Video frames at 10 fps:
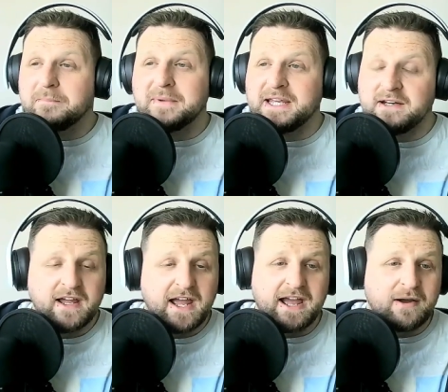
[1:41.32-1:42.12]

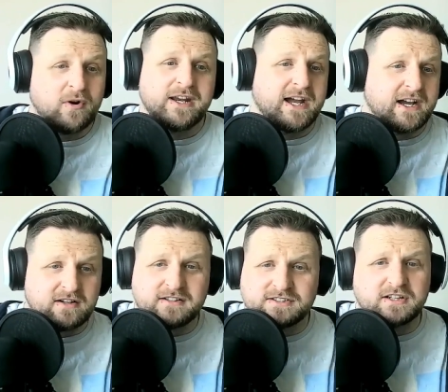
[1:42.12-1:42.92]
mean. Uh, what do you at,
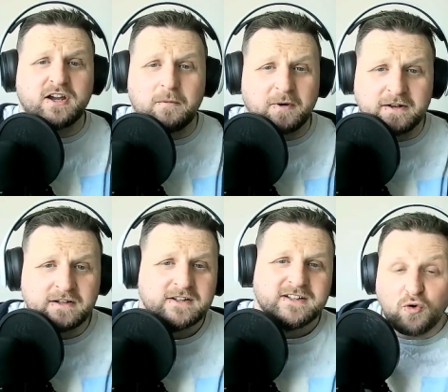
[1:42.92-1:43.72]
girls? Like, cop on.
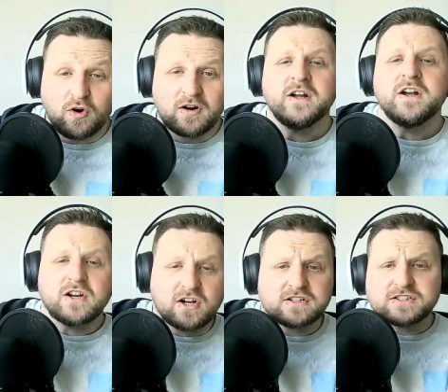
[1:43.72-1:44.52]
Four,
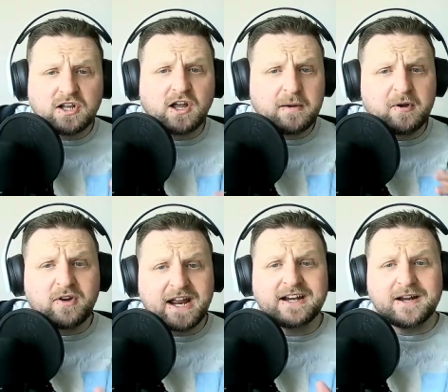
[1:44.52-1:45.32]
girls lie
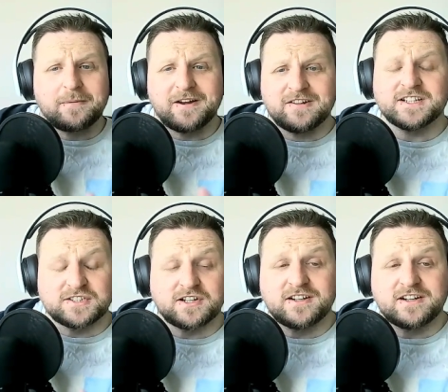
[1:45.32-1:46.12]
about getting their
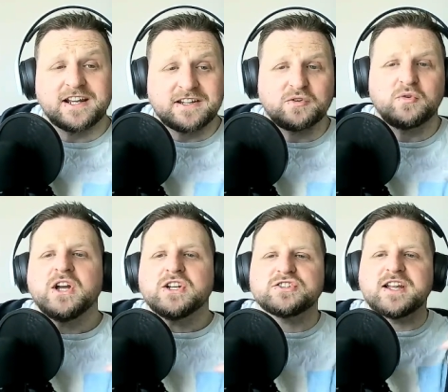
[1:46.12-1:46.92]
periods earlier they do,
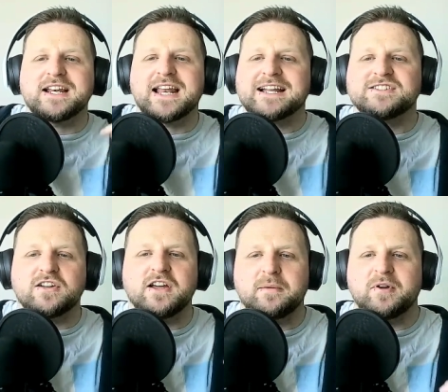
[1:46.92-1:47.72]
just like lads
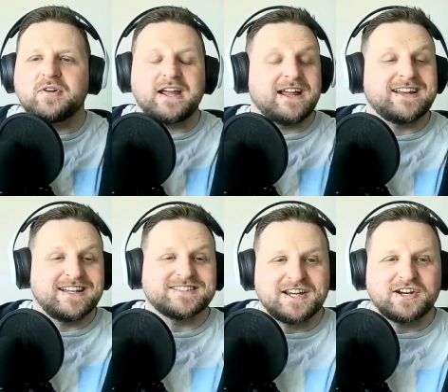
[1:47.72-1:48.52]
lie about get-
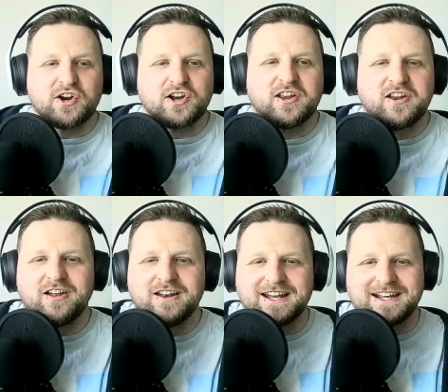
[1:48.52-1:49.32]
kissing a girl on
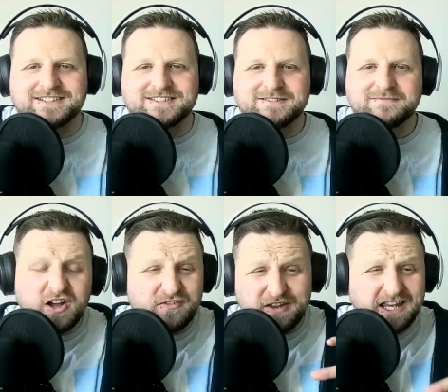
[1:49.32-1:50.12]
holidays.
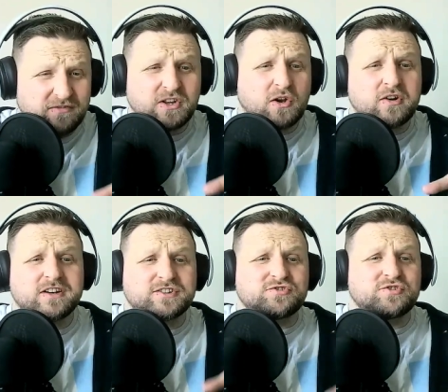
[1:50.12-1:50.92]
Five, even though
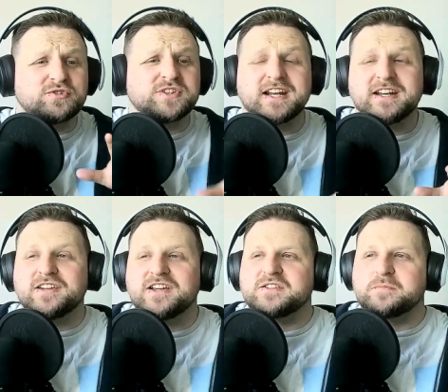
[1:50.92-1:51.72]
they're excruciating
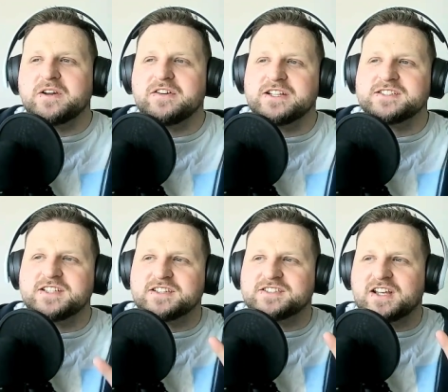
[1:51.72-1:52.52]
to experience,
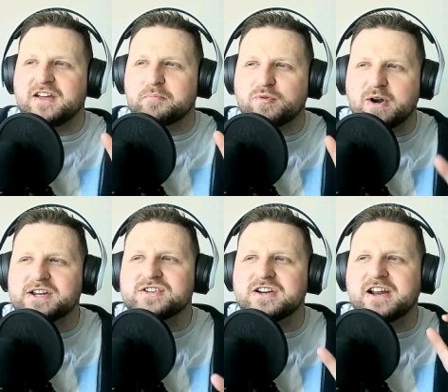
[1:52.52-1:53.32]
there's a
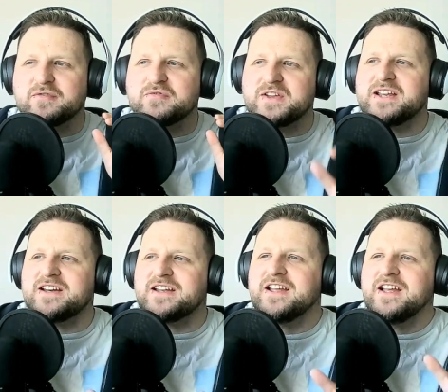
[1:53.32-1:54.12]
pressure and a
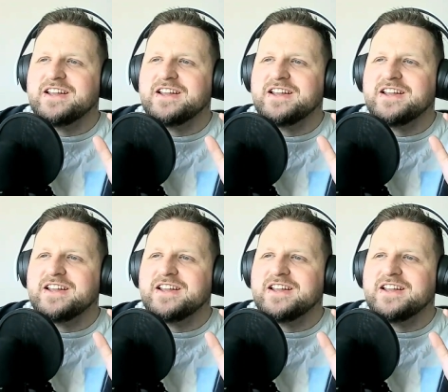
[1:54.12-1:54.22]
feeling